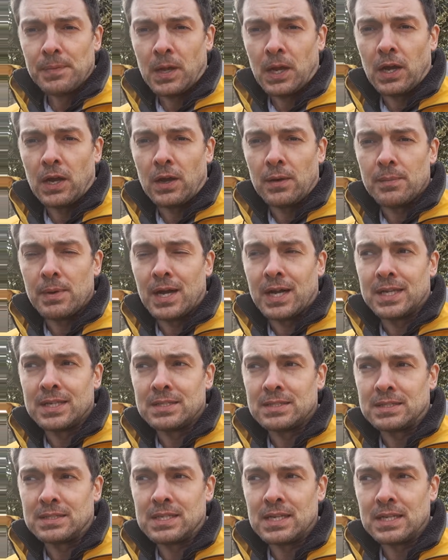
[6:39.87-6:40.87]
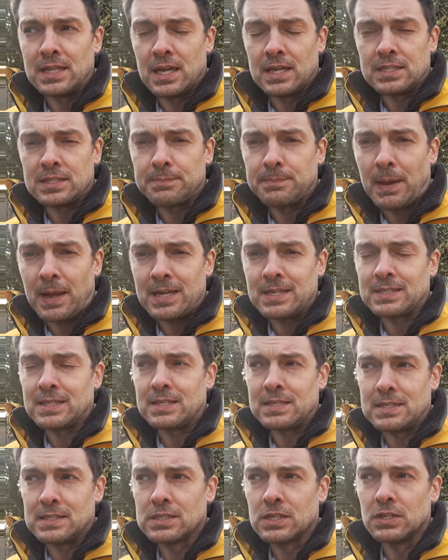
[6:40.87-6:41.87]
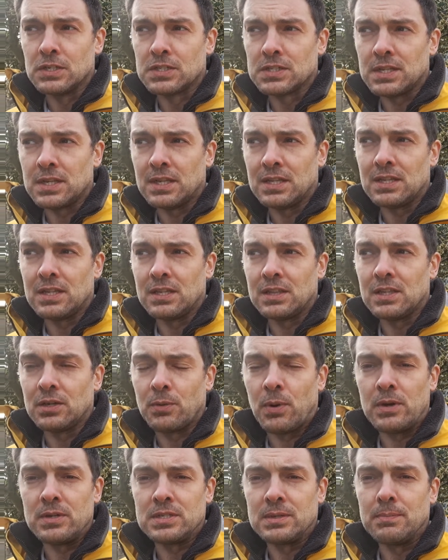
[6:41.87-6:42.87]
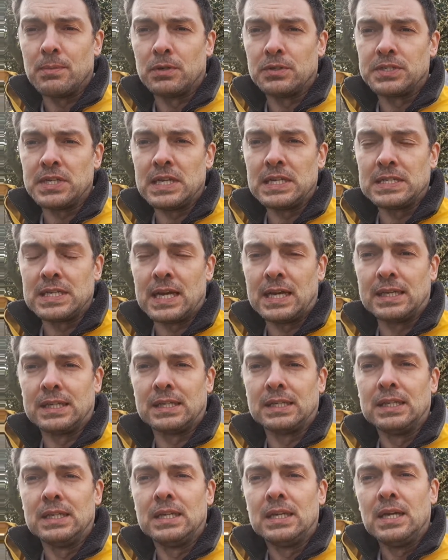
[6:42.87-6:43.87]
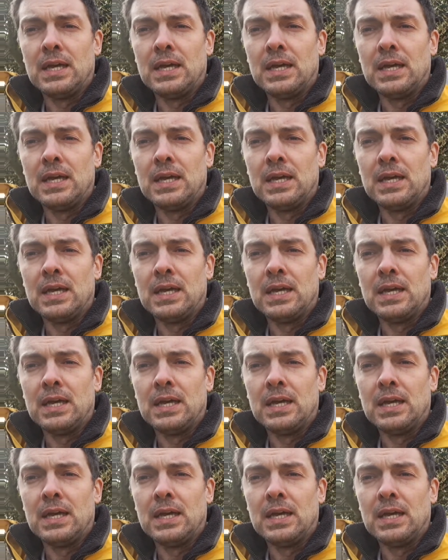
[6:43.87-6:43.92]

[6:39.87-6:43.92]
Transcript: um, and see their space and discuss the, the, the quote in more detail.